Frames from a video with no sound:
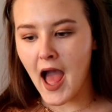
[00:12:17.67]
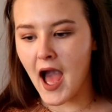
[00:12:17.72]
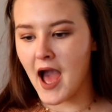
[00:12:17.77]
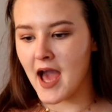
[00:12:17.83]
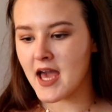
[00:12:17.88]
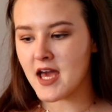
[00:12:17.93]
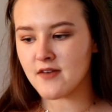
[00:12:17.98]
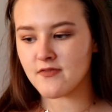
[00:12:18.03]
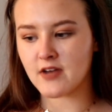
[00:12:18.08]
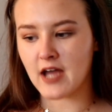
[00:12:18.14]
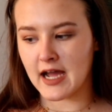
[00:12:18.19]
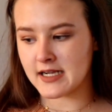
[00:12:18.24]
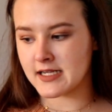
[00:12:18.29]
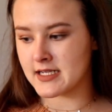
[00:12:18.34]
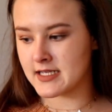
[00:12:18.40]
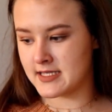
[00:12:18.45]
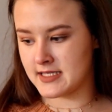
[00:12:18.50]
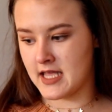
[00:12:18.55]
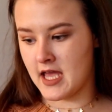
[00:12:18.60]
I have
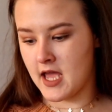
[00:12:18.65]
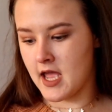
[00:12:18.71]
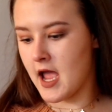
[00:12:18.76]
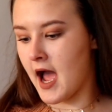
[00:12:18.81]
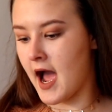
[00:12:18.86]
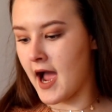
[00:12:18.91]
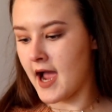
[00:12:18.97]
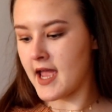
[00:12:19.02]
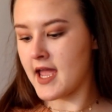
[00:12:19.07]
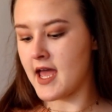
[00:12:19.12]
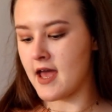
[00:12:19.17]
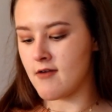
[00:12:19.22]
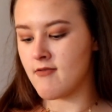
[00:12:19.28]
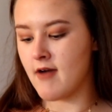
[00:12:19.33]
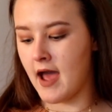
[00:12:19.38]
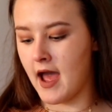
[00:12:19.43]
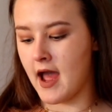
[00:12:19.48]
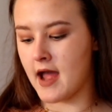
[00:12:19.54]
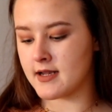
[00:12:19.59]
got to say, I
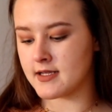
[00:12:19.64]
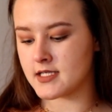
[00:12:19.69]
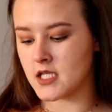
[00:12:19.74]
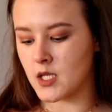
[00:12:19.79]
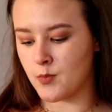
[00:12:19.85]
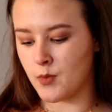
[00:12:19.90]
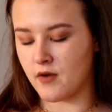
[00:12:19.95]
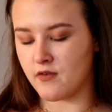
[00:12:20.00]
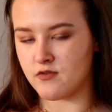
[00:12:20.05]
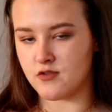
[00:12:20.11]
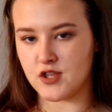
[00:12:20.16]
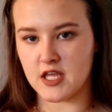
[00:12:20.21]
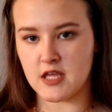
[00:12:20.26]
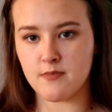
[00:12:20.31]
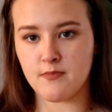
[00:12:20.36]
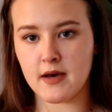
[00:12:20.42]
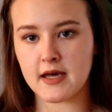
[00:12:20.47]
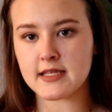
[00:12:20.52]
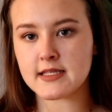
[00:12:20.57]
have had some of
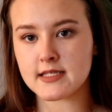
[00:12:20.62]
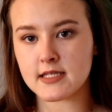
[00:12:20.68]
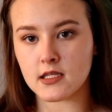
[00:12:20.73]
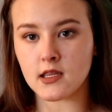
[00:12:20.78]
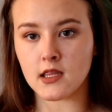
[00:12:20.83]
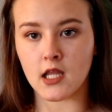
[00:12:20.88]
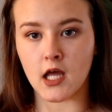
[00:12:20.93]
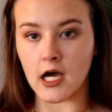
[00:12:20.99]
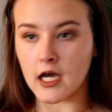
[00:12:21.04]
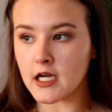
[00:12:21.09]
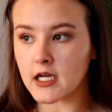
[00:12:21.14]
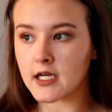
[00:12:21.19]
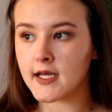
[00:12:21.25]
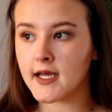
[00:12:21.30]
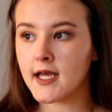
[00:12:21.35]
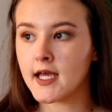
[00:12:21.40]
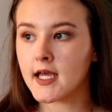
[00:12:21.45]
the best luck